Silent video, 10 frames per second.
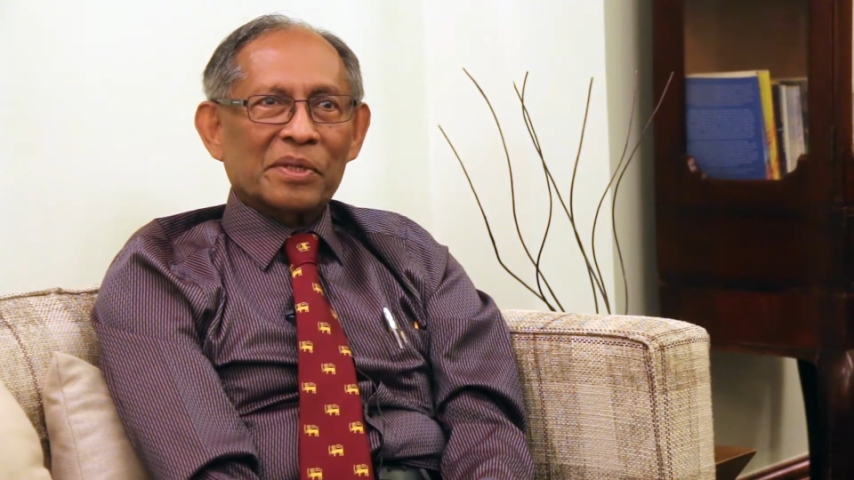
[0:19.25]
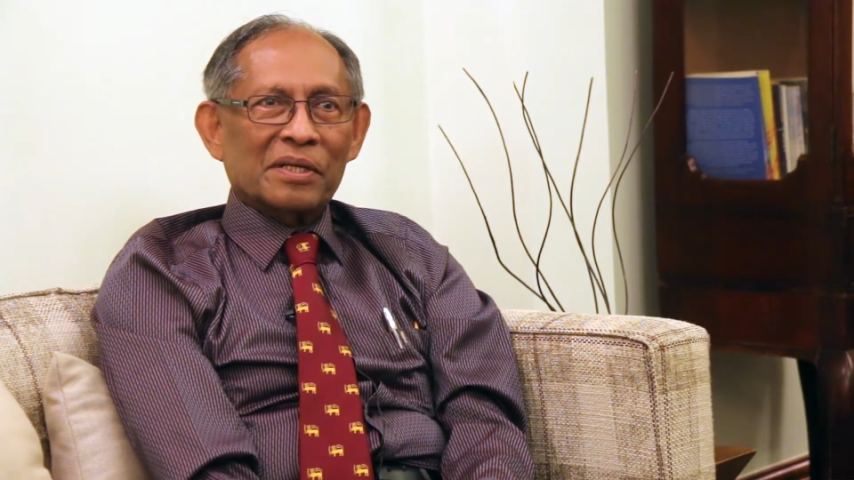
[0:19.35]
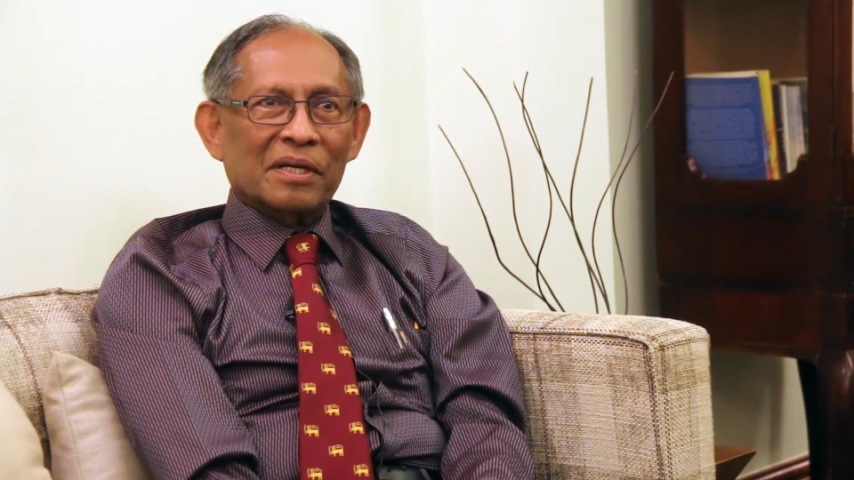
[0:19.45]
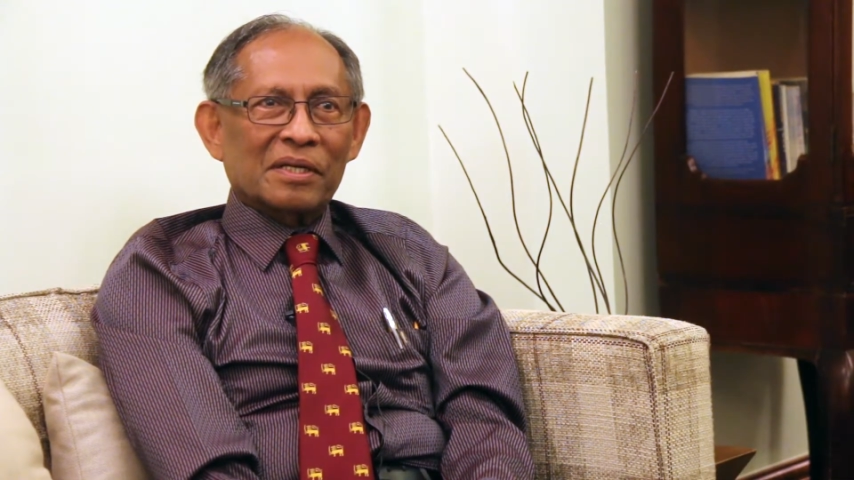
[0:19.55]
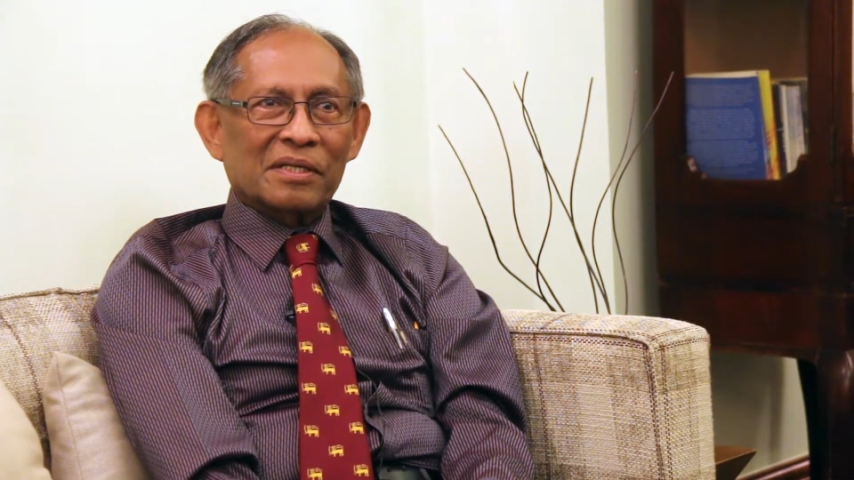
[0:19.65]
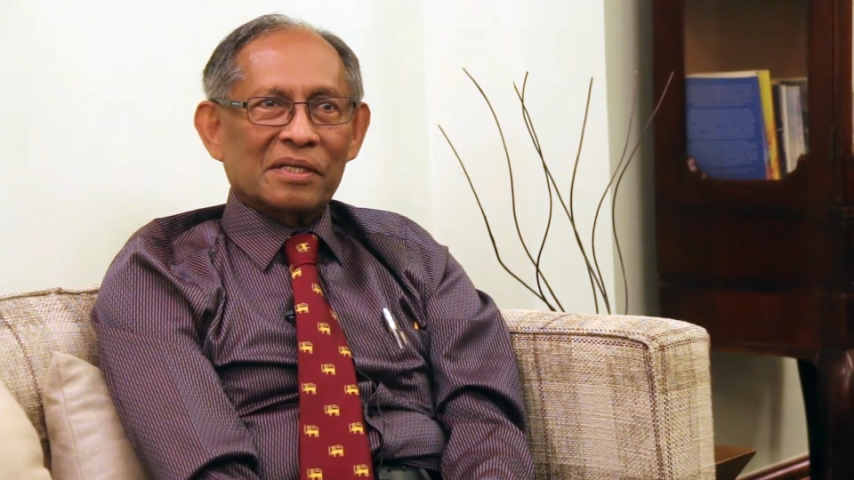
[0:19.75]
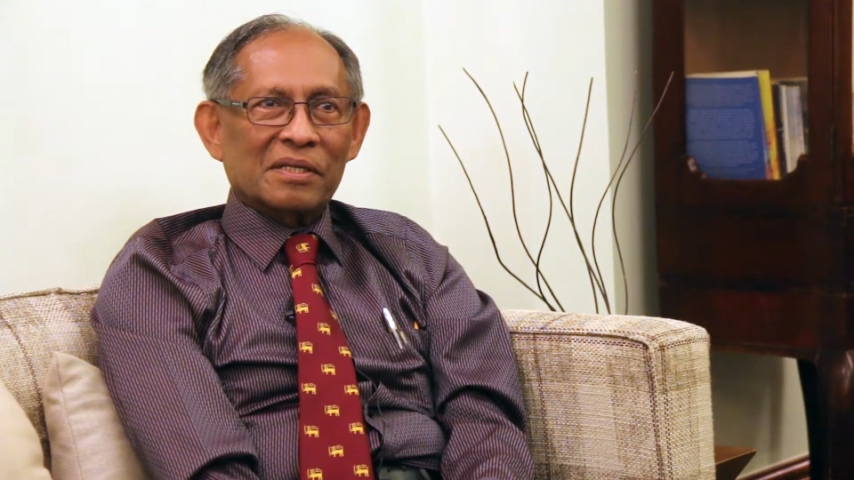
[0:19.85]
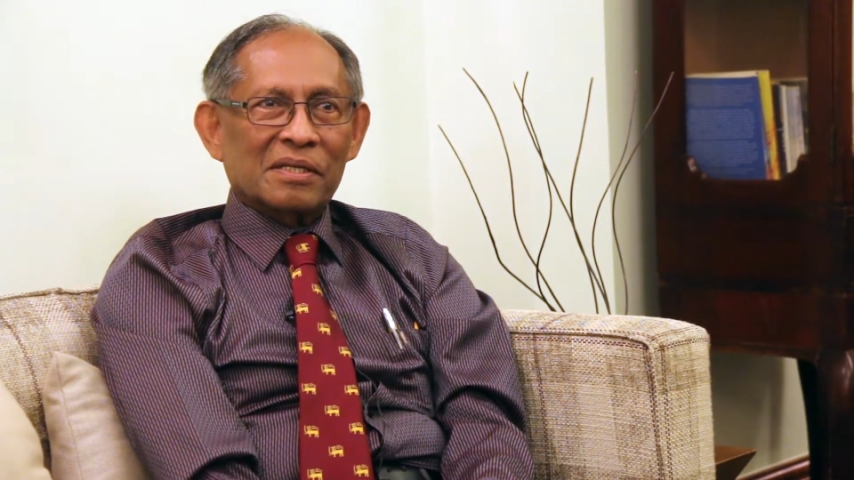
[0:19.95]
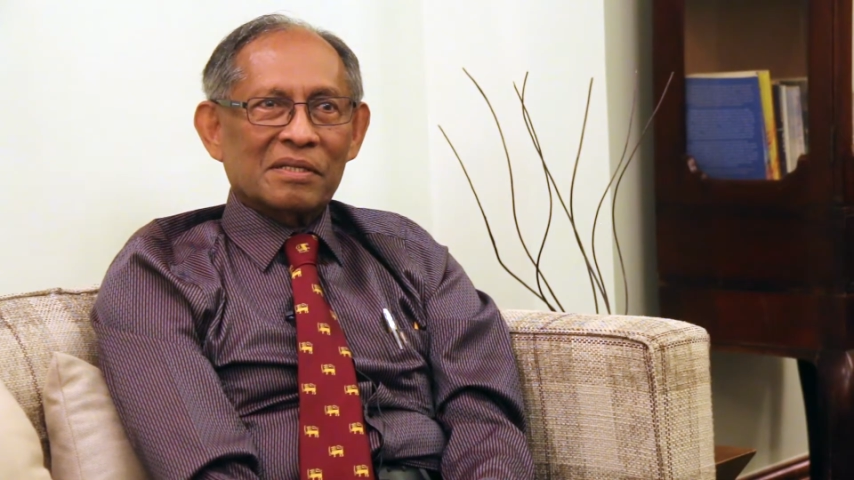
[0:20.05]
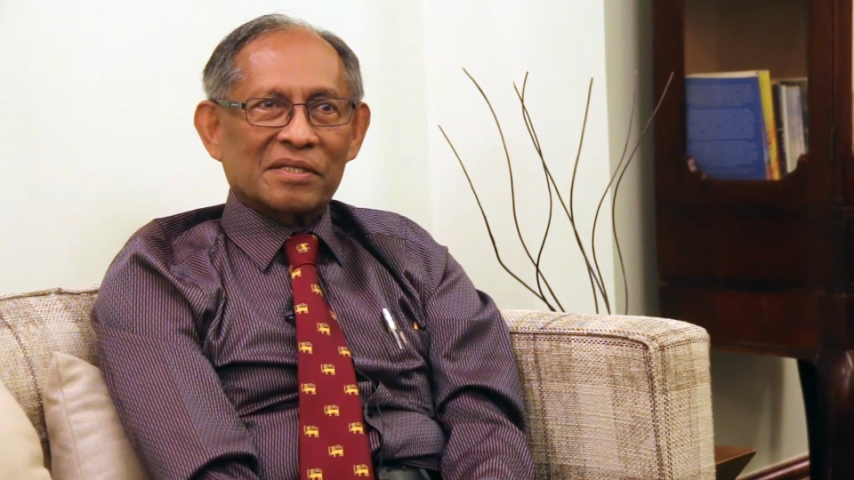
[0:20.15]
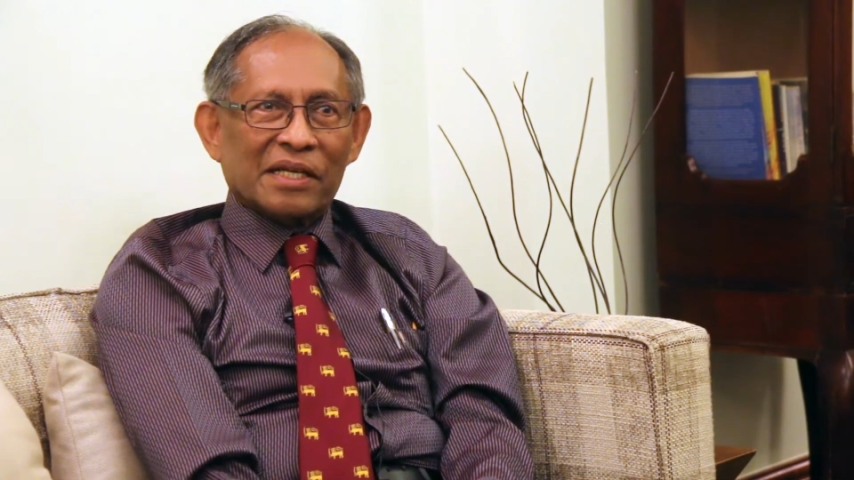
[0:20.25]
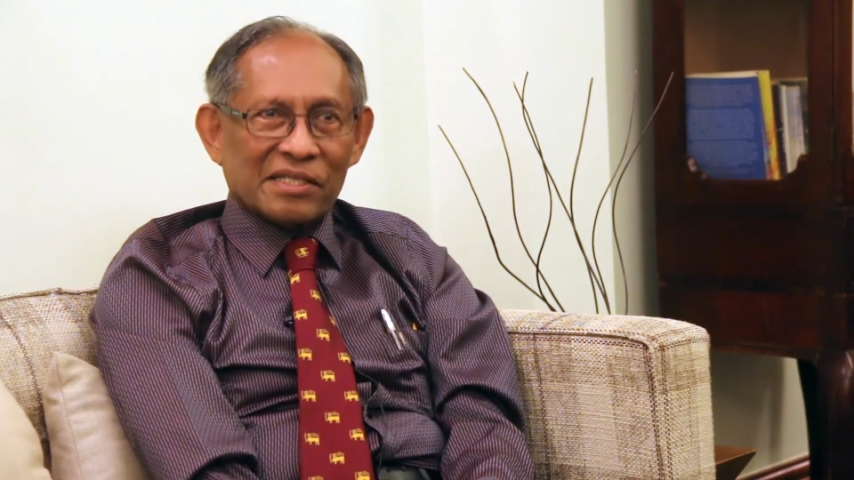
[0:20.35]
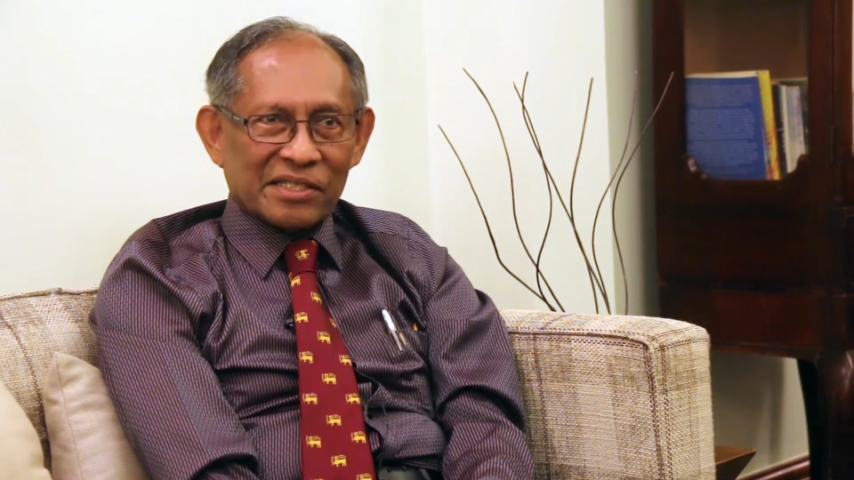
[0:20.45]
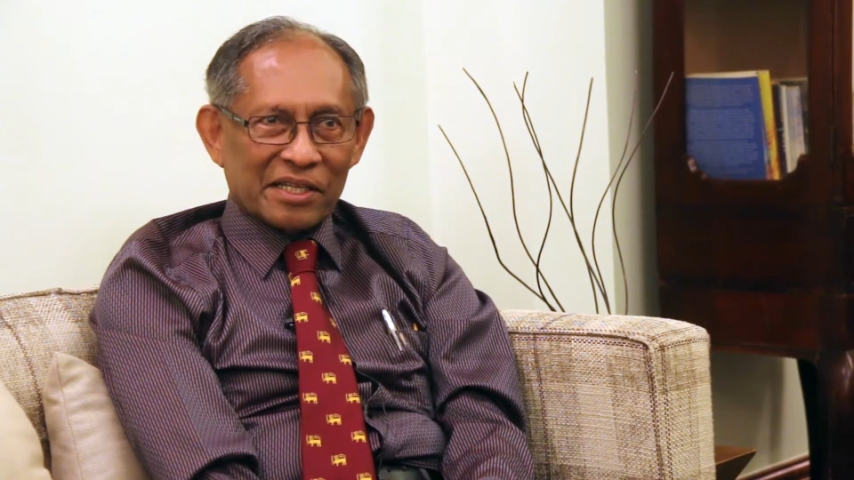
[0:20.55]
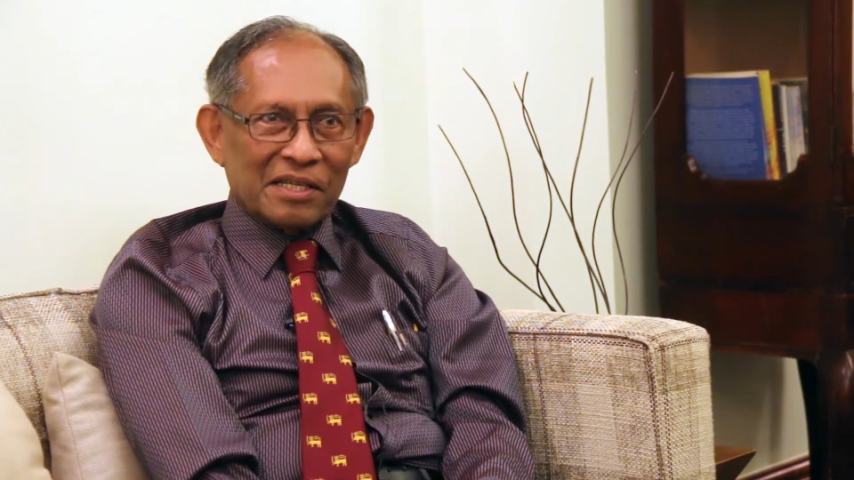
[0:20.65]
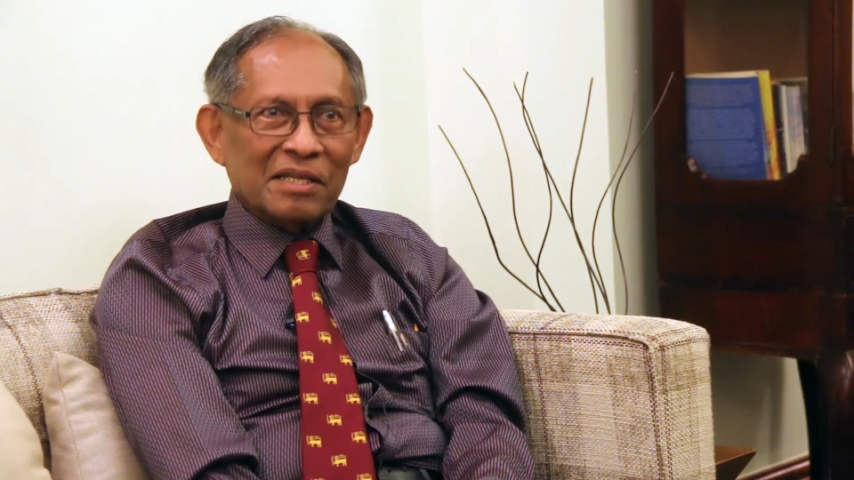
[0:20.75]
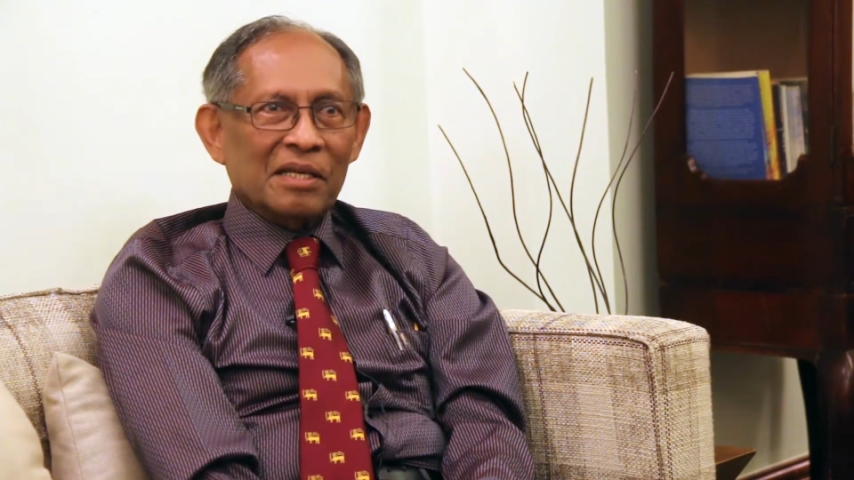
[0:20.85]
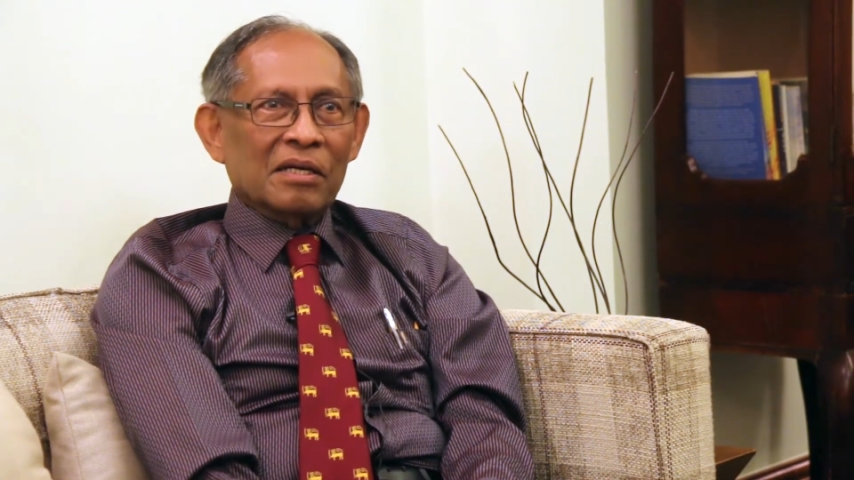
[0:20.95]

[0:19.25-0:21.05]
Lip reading: in 1960,